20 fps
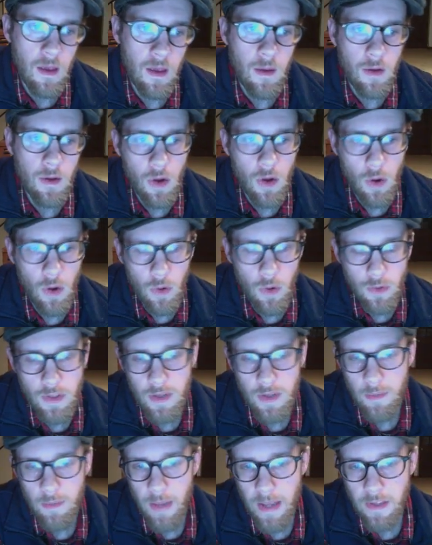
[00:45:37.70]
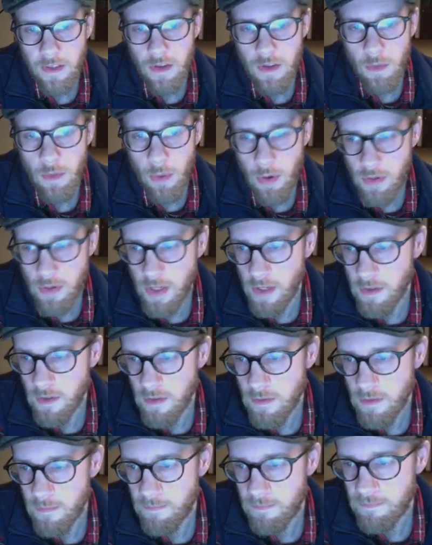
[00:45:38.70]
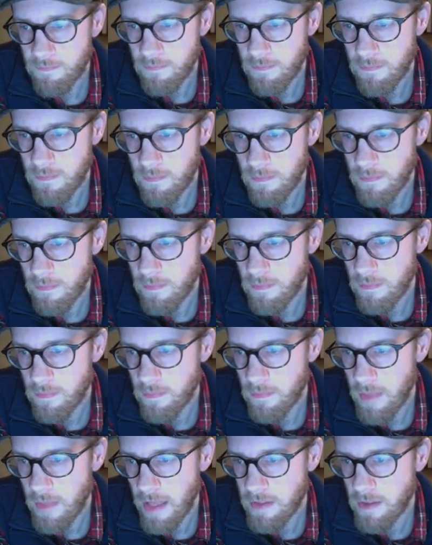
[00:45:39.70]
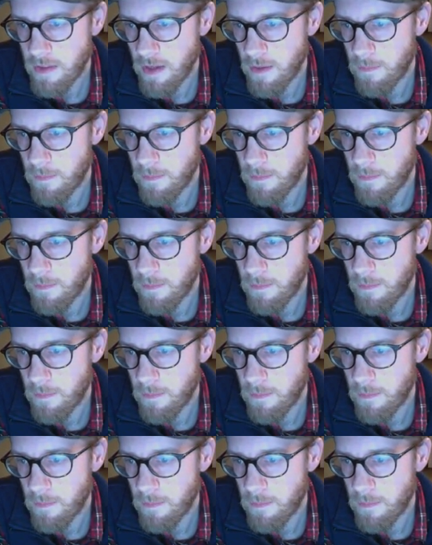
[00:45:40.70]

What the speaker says: codes and makes your proteins. That's it.